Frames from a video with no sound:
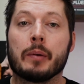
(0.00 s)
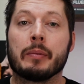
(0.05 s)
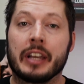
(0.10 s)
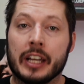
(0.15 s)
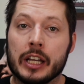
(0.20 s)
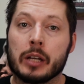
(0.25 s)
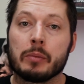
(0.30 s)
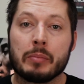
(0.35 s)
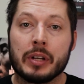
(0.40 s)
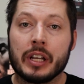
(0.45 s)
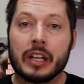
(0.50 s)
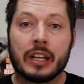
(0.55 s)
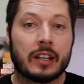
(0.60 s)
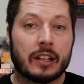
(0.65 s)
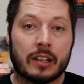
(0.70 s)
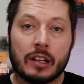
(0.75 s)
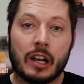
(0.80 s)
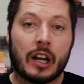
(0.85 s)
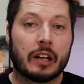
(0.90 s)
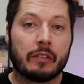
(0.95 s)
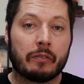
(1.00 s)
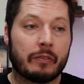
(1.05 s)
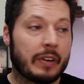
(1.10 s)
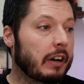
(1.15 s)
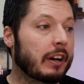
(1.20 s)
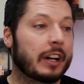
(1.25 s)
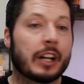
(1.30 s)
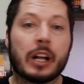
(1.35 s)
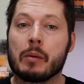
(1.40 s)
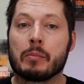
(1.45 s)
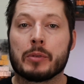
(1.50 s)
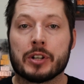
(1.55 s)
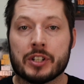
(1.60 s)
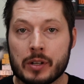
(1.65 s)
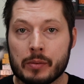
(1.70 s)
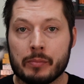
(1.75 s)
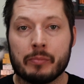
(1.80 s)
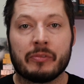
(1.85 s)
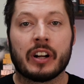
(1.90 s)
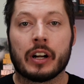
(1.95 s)
it can be very
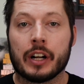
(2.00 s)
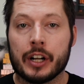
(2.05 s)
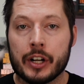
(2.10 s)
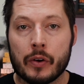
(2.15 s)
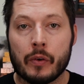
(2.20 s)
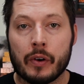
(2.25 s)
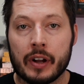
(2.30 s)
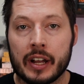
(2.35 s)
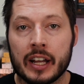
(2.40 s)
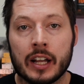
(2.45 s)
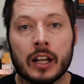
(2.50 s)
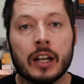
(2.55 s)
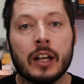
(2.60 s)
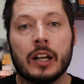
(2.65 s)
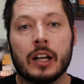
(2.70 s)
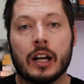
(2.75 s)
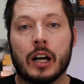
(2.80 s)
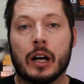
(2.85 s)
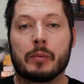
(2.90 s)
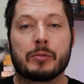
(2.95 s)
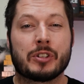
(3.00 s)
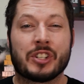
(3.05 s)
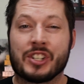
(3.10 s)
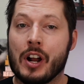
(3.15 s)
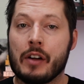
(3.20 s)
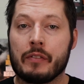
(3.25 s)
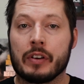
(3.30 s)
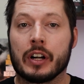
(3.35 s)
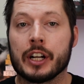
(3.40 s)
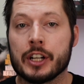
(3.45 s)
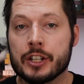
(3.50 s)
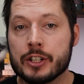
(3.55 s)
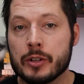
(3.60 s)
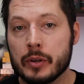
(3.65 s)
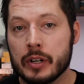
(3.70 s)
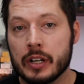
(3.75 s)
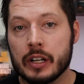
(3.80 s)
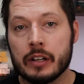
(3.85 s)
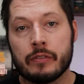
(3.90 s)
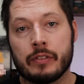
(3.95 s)
cumbersome, very annoying, just not very
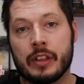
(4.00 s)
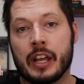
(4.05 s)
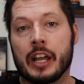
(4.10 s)
intuitive.